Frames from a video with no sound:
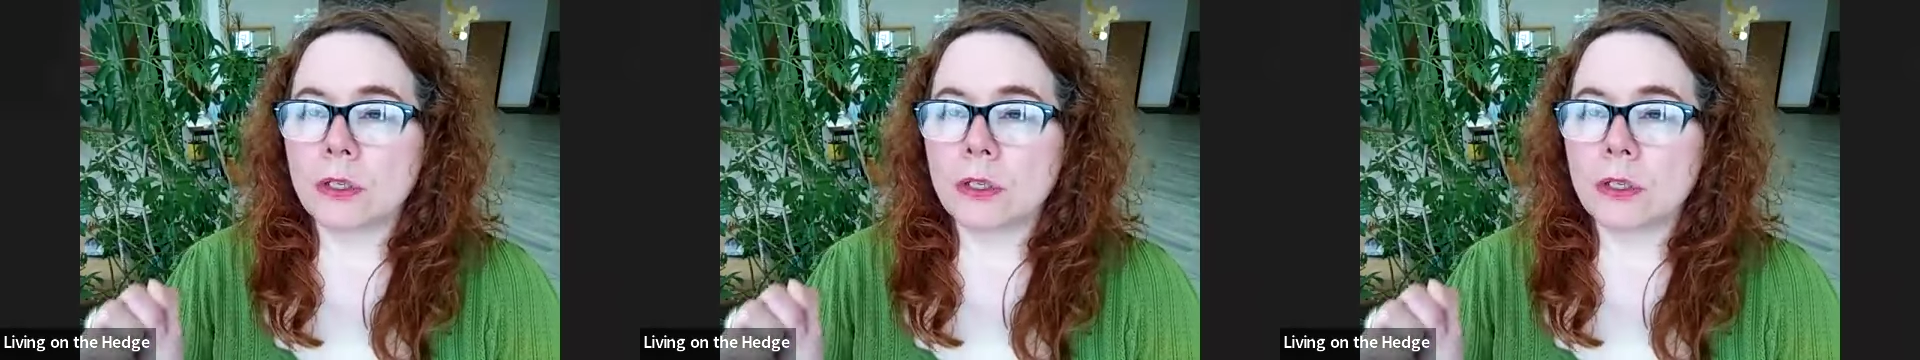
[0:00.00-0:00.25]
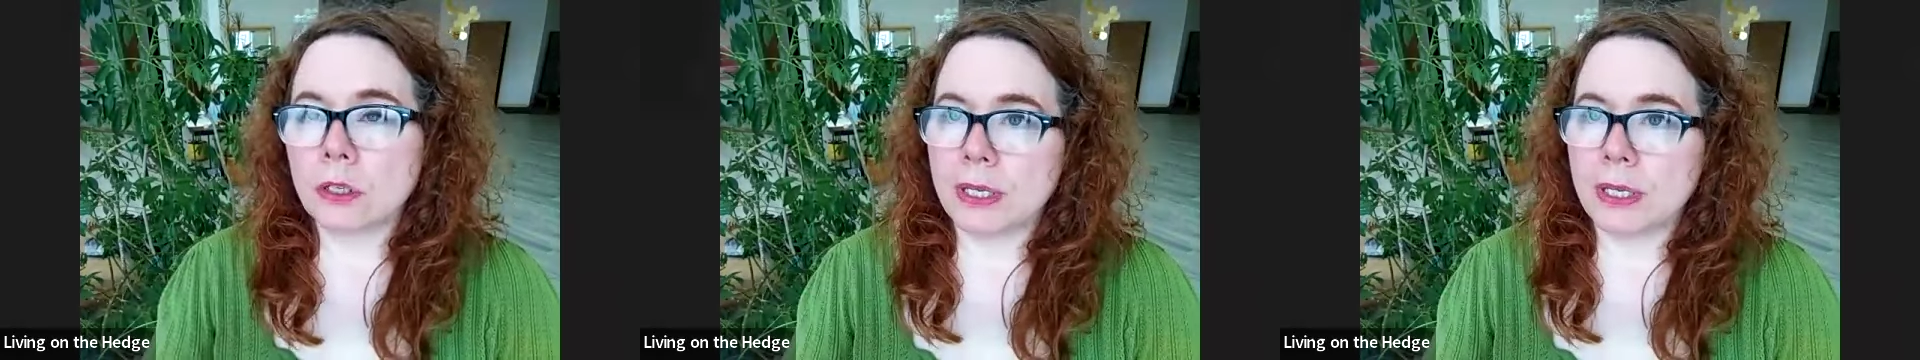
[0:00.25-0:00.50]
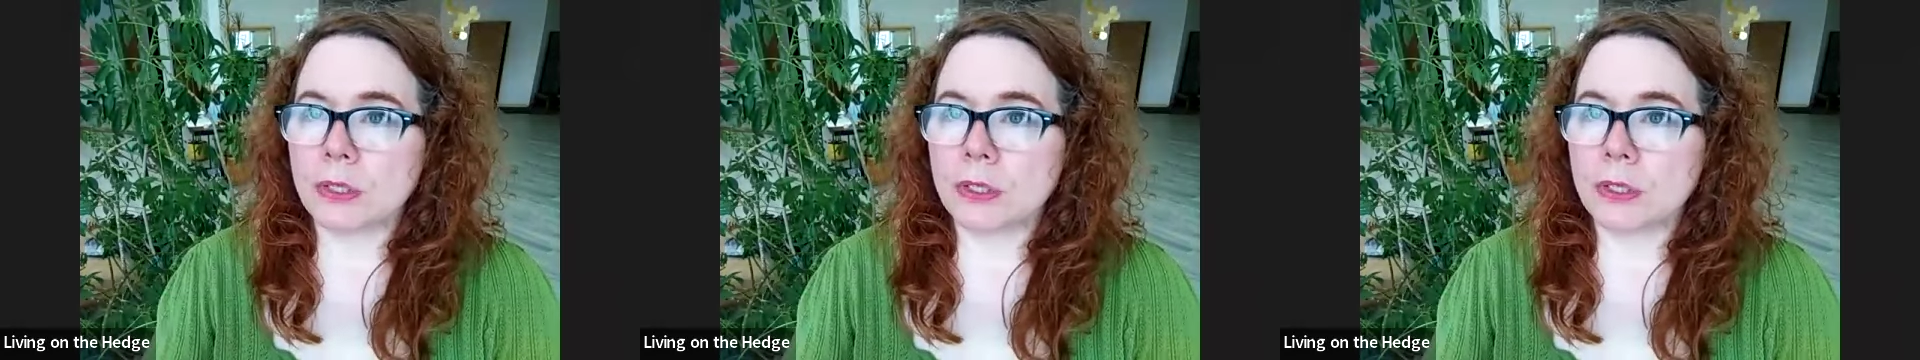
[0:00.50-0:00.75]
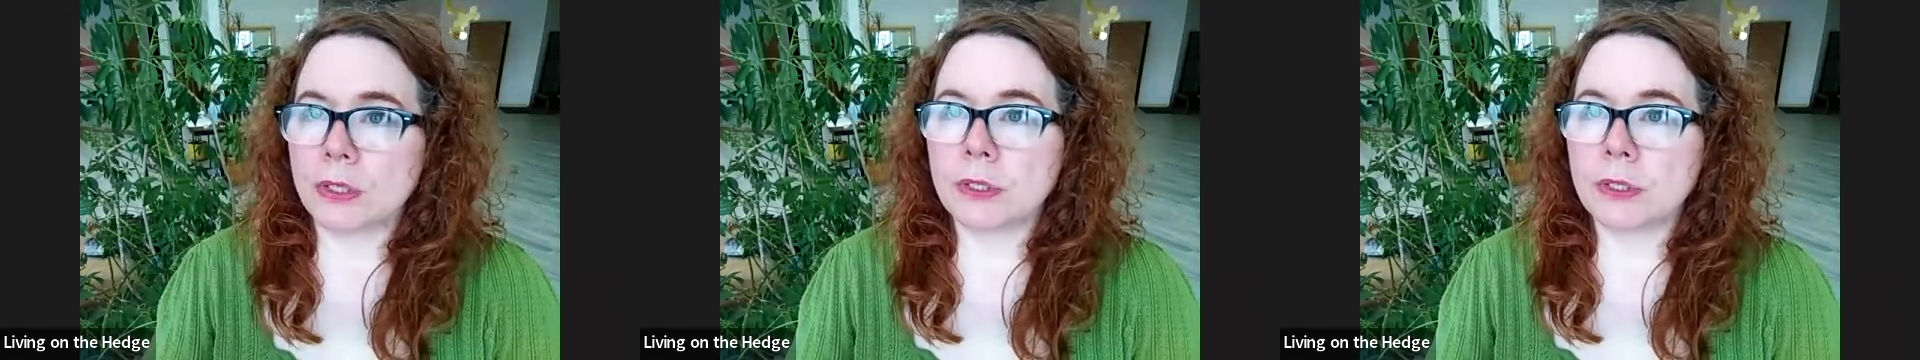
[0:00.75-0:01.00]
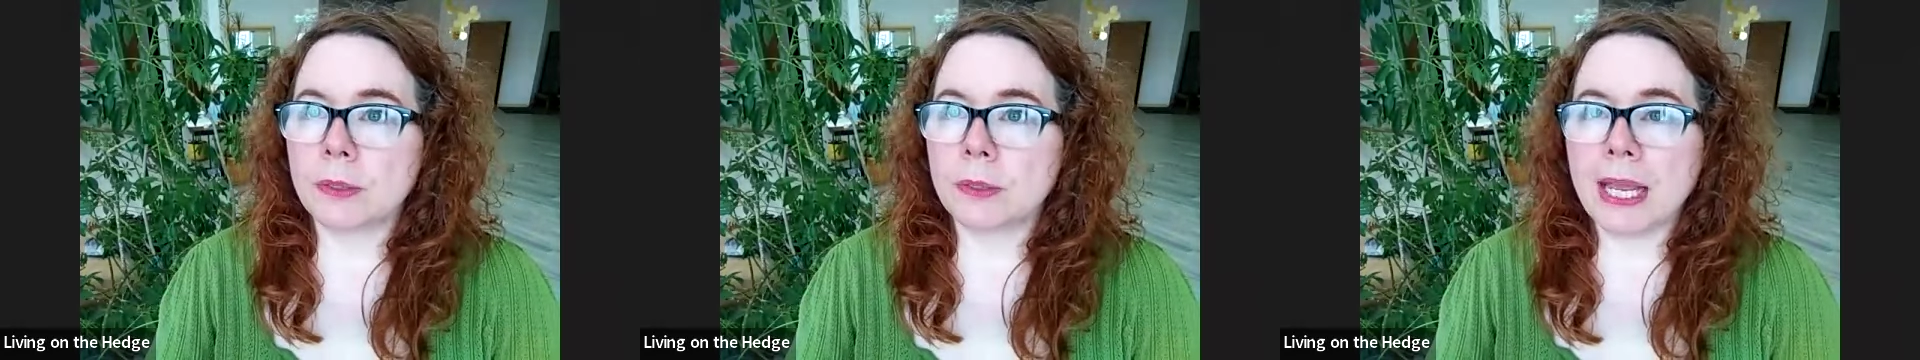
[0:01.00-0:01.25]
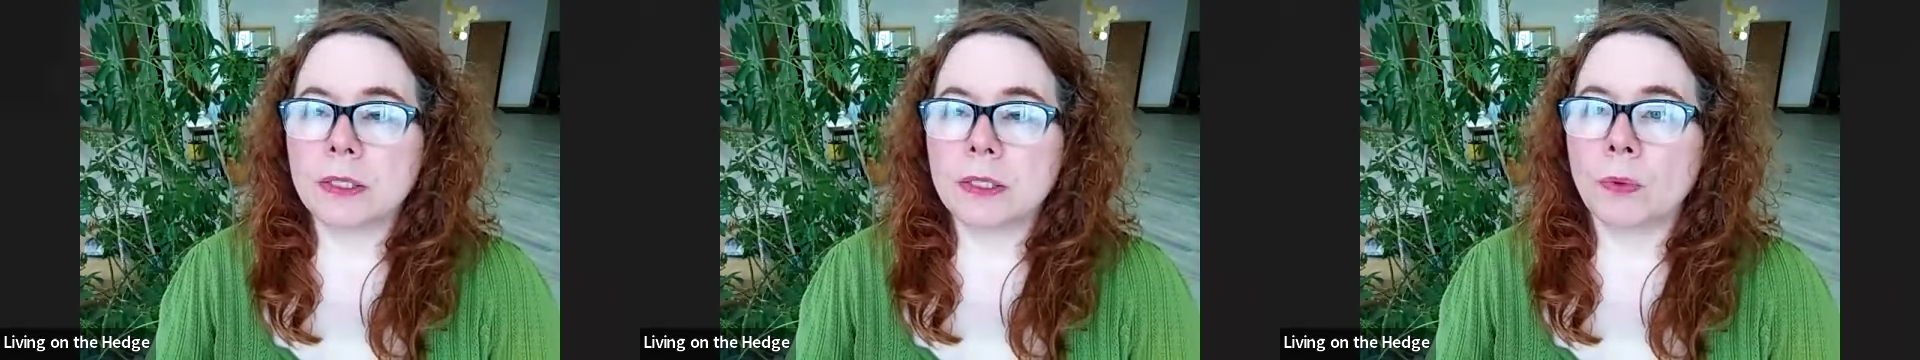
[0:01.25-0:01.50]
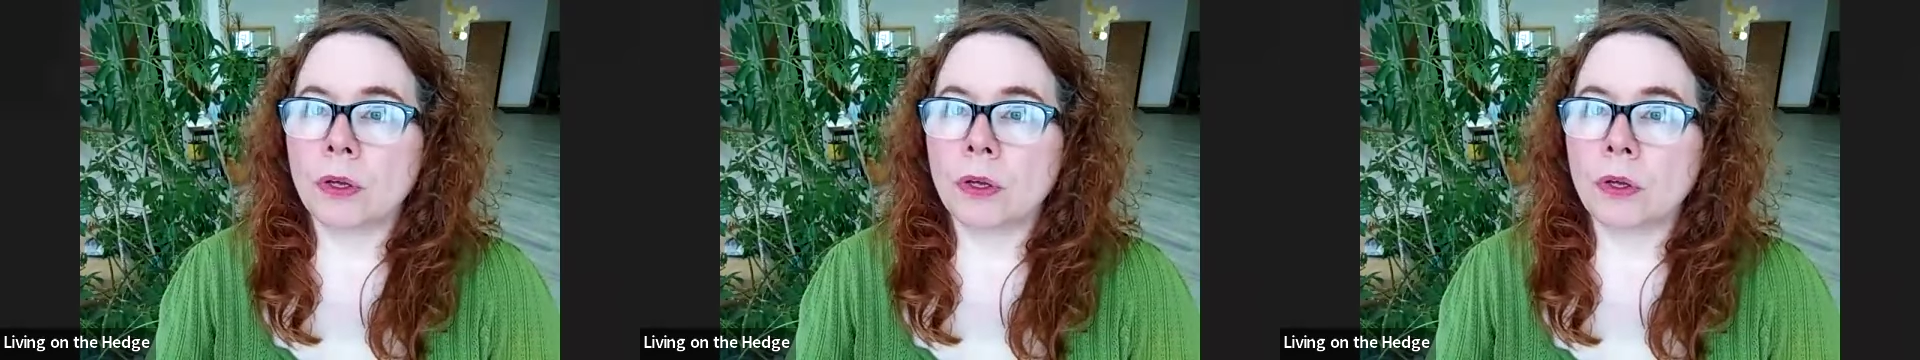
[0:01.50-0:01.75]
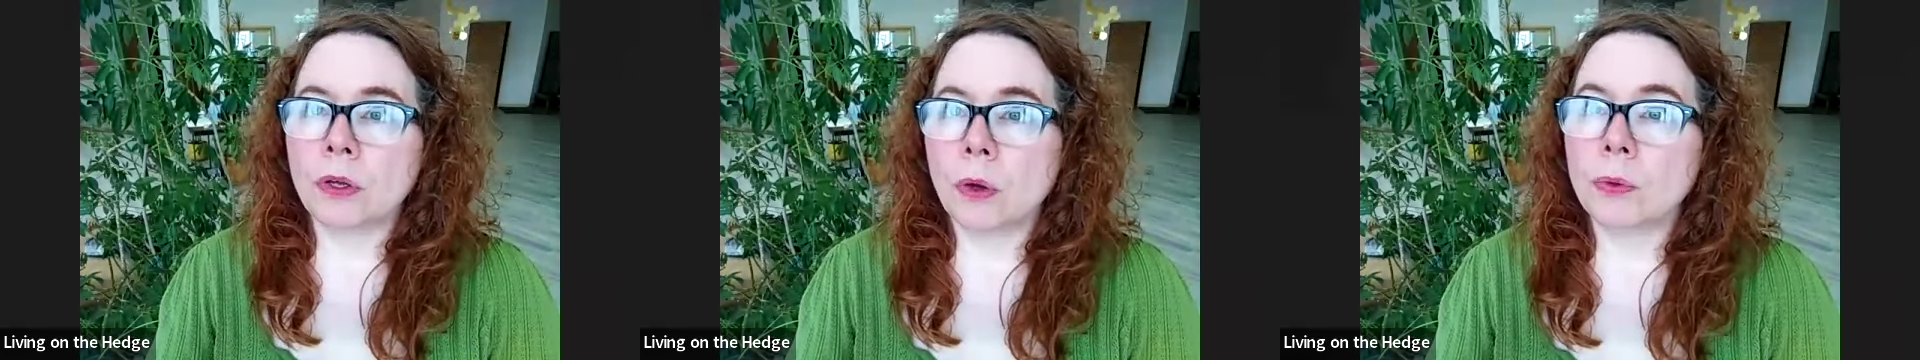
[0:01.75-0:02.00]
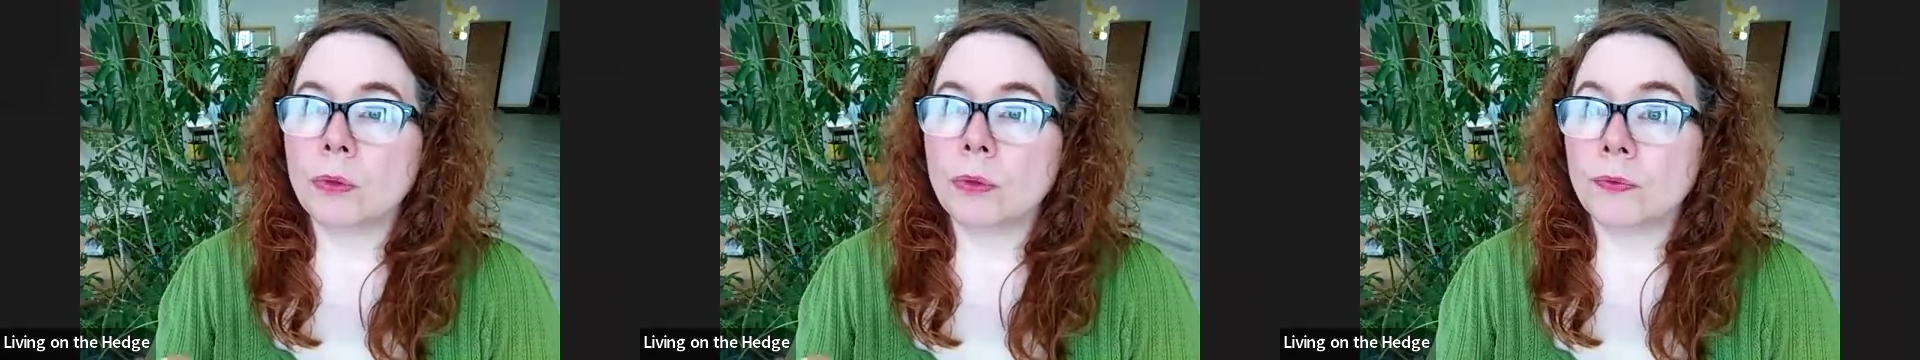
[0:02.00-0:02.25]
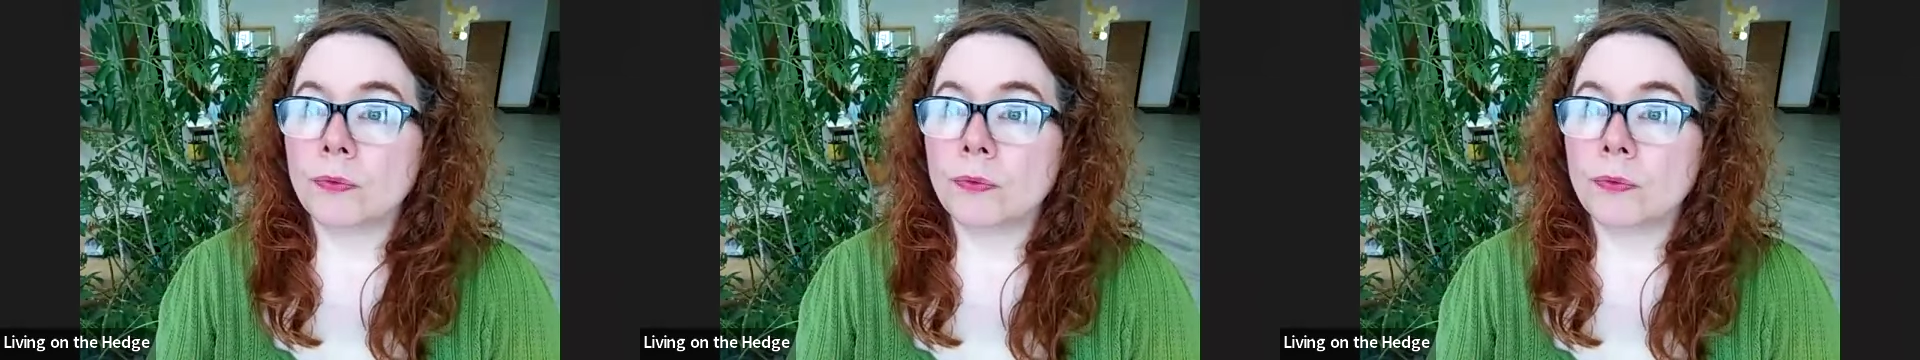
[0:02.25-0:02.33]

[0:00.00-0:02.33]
It's going to be your sacred space where you can go